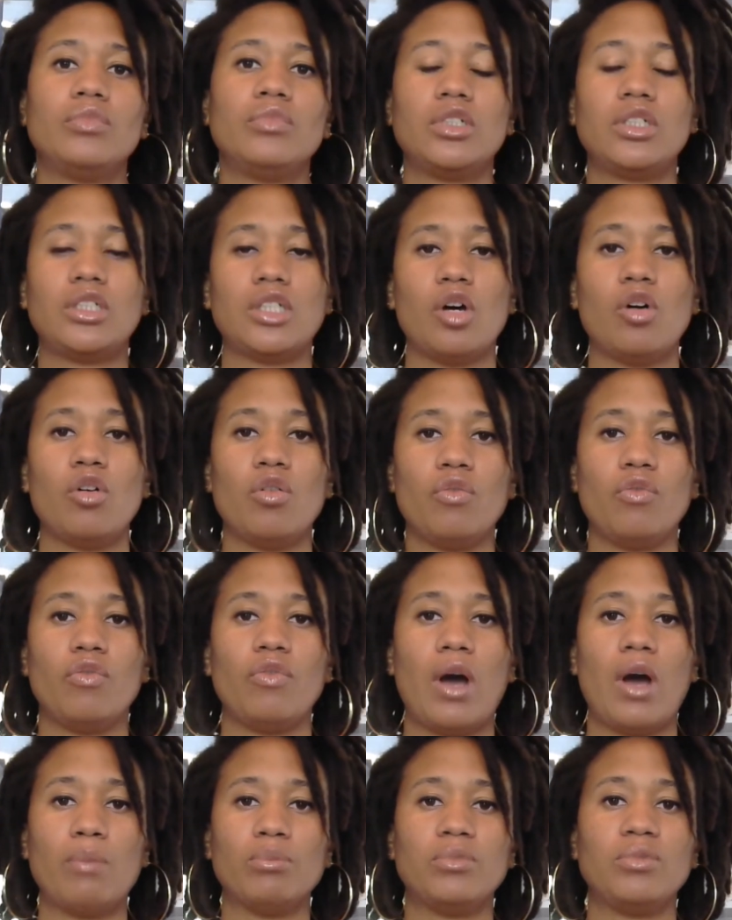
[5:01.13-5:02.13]
So
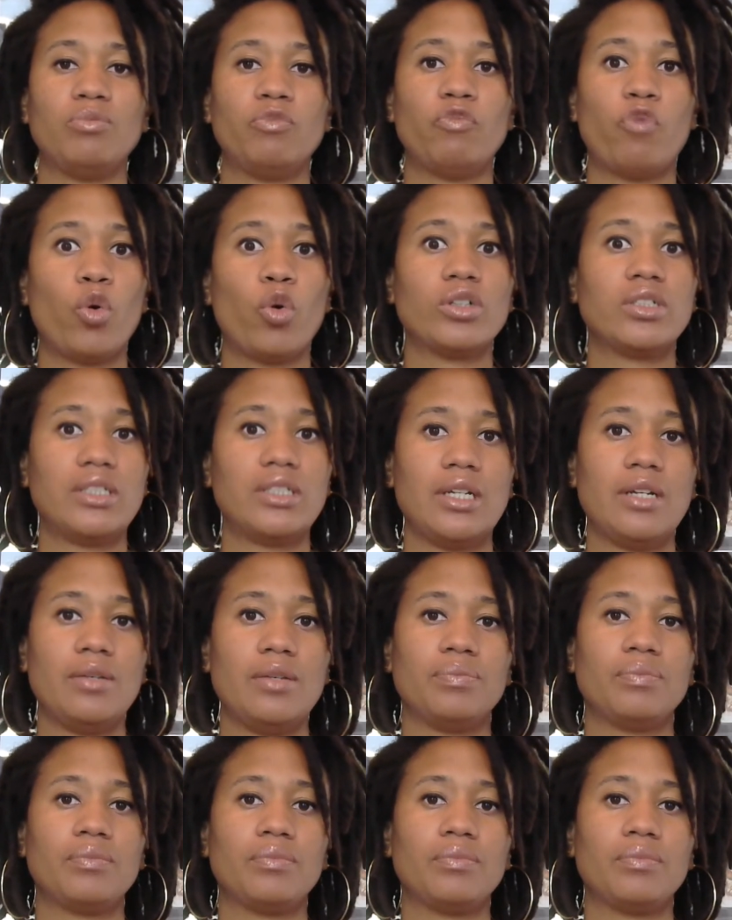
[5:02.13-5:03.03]
I'm 4C.